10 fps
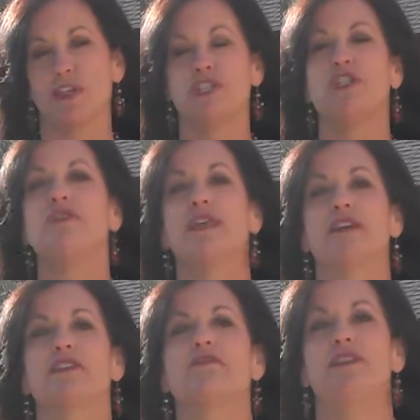in
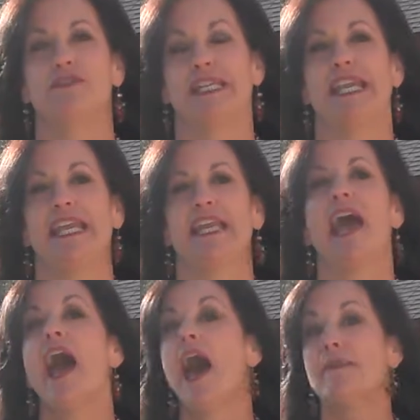2015,
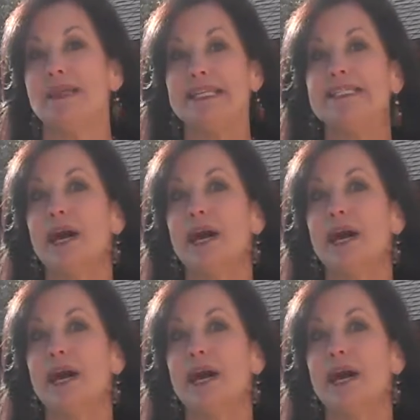I mean